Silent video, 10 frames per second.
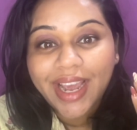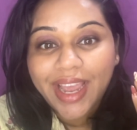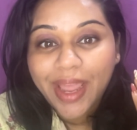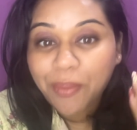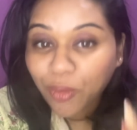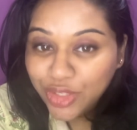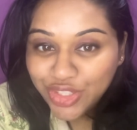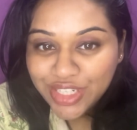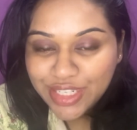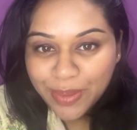
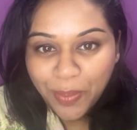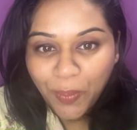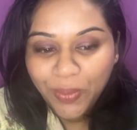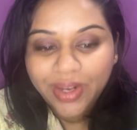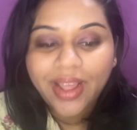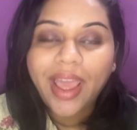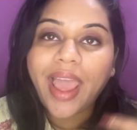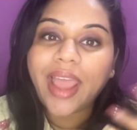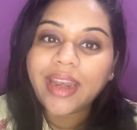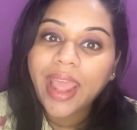emotional support,
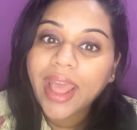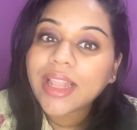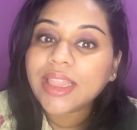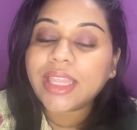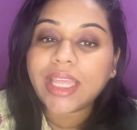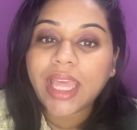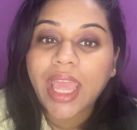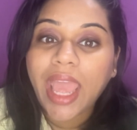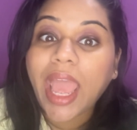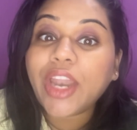and health
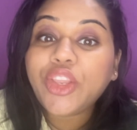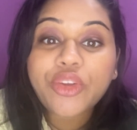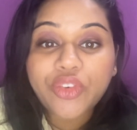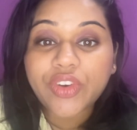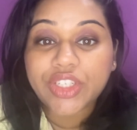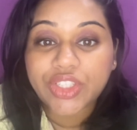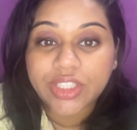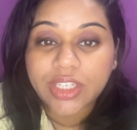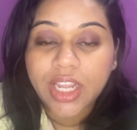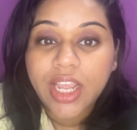and
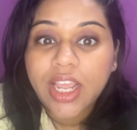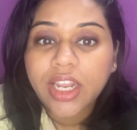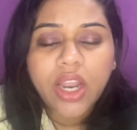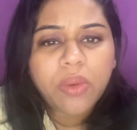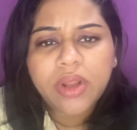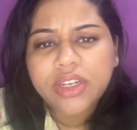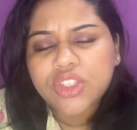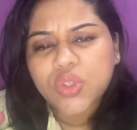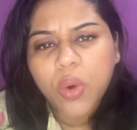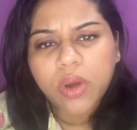nutrition. Now, let
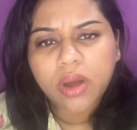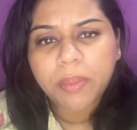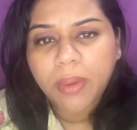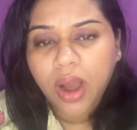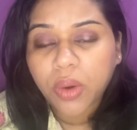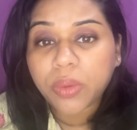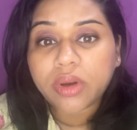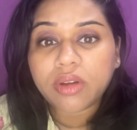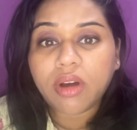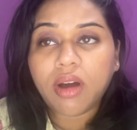us talk about
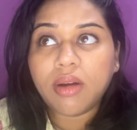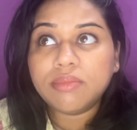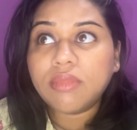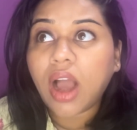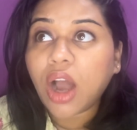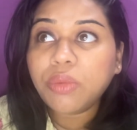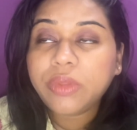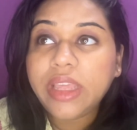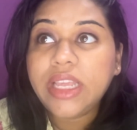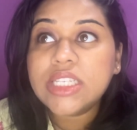how
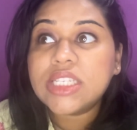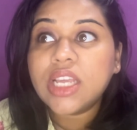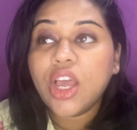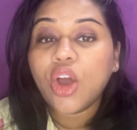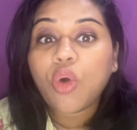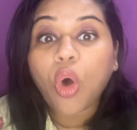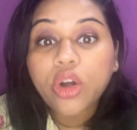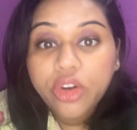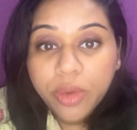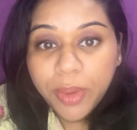these
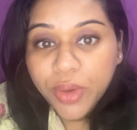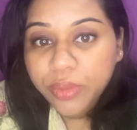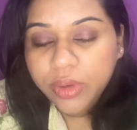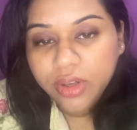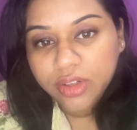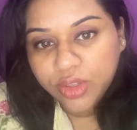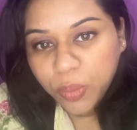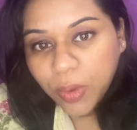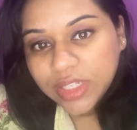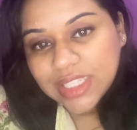contribute
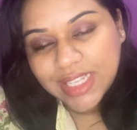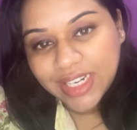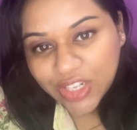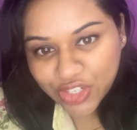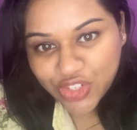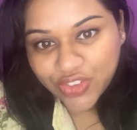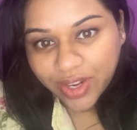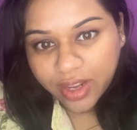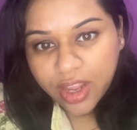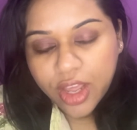towards their
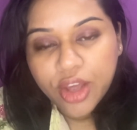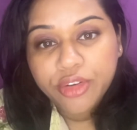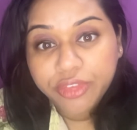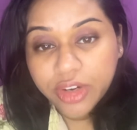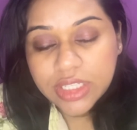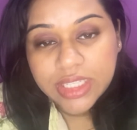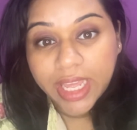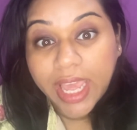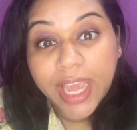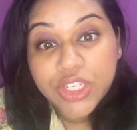nurturing. First
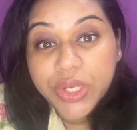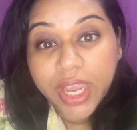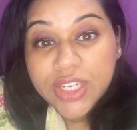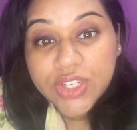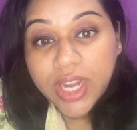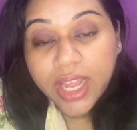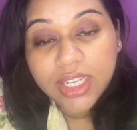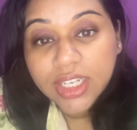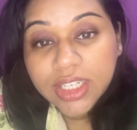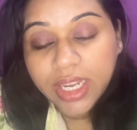thing, education
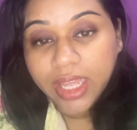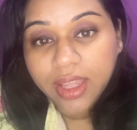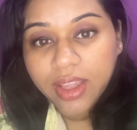and learning.